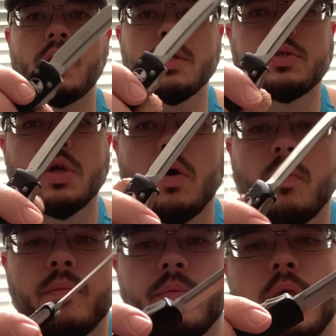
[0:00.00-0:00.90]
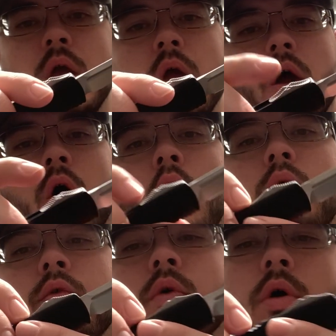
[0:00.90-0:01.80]
So
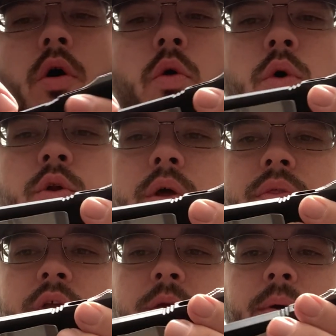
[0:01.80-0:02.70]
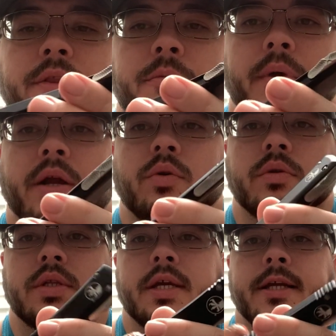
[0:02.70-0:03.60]
overall, what do I think about the
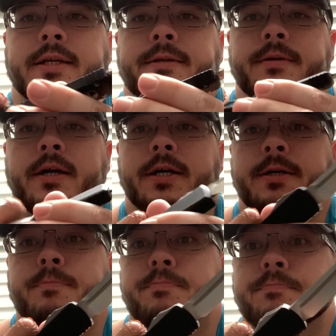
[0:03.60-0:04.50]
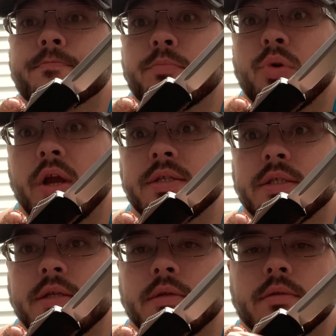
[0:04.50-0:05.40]
Microtech?
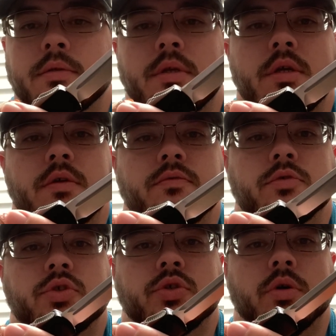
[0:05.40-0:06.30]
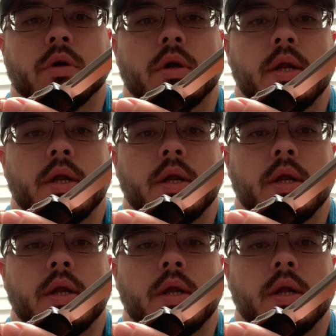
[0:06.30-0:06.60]
Pricey, for sure.